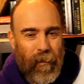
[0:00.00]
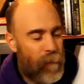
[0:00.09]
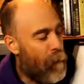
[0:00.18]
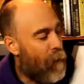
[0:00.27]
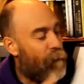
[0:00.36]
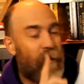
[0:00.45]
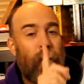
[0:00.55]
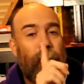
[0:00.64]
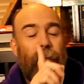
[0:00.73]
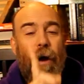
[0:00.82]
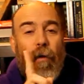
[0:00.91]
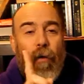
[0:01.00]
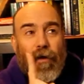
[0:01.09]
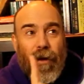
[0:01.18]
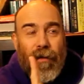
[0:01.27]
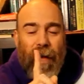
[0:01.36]
my friends, now I want
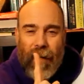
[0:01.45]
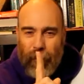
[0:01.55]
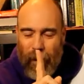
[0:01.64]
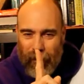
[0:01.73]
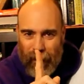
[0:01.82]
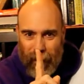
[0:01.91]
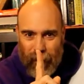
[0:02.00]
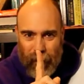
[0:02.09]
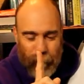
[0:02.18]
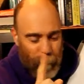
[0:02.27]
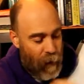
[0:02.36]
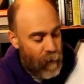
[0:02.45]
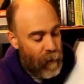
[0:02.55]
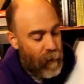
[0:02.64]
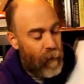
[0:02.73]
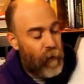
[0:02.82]
you to think about this, and
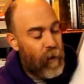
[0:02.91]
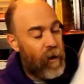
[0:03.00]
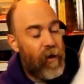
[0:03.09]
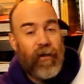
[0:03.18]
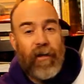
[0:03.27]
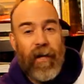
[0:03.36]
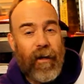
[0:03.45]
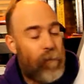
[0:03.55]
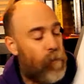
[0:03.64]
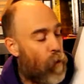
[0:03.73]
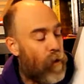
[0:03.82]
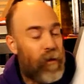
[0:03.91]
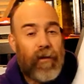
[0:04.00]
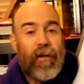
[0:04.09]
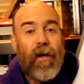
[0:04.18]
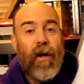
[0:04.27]
you're going to understand the
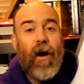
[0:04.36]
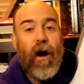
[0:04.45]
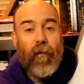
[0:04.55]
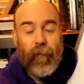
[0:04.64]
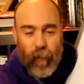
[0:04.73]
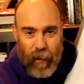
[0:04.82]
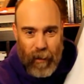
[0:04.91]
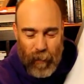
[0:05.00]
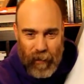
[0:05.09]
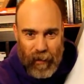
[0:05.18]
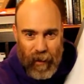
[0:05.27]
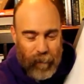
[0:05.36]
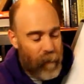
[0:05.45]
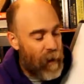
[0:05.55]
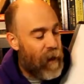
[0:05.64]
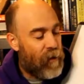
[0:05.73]
importance of frequency.
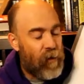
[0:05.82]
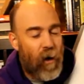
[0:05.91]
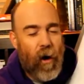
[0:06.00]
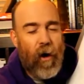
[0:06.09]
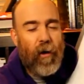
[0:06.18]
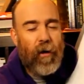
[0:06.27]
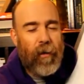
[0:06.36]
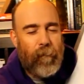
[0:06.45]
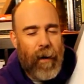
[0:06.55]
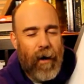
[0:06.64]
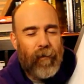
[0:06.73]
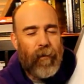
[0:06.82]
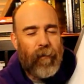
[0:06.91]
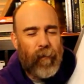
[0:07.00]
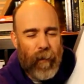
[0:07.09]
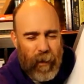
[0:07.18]
It's all about the
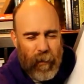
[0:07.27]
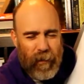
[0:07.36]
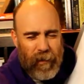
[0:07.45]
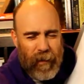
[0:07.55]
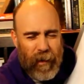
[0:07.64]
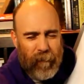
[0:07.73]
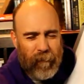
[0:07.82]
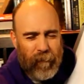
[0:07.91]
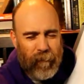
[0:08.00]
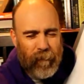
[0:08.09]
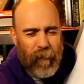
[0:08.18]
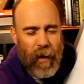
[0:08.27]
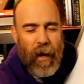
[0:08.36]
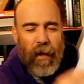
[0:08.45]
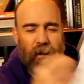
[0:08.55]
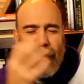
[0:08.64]
frequency.
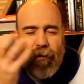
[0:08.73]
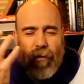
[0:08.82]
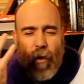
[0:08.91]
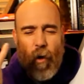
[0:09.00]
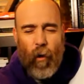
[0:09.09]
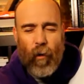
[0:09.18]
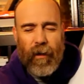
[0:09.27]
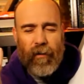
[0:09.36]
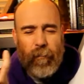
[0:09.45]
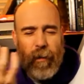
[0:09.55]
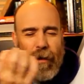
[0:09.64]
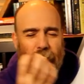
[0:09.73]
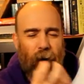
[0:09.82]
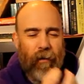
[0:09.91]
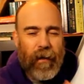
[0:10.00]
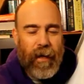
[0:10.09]
It's either the Holy Spirit
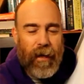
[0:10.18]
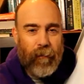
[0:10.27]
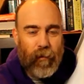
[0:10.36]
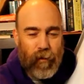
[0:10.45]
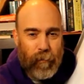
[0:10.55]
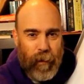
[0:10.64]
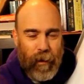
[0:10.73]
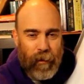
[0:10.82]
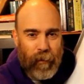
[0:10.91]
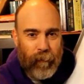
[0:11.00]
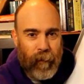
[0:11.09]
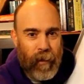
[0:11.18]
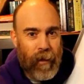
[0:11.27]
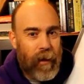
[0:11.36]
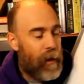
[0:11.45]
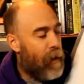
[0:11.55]
or the evil spirit.
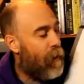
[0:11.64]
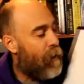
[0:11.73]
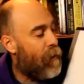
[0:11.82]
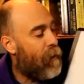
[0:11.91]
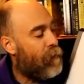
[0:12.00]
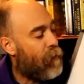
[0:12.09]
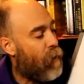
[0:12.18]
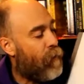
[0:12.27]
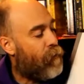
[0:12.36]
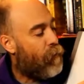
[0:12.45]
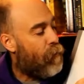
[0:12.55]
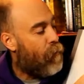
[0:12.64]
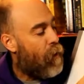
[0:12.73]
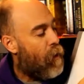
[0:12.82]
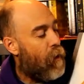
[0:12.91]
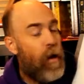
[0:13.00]
It, it, it's going to
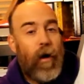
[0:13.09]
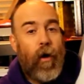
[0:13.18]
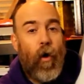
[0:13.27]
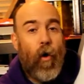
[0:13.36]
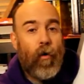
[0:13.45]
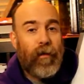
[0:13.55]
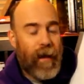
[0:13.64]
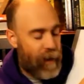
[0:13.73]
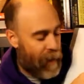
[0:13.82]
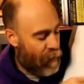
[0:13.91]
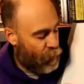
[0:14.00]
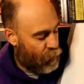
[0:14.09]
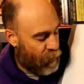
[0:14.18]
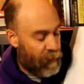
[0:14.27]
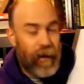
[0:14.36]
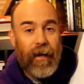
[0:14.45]
hold that
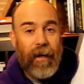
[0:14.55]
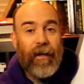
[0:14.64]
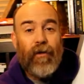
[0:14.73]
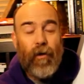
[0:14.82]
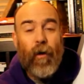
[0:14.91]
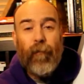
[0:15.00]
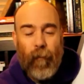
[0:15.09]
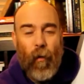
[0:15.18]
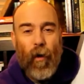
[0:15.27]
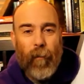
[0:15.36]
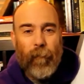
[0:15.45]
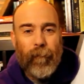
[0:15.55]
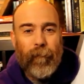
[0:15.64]
energy into a form.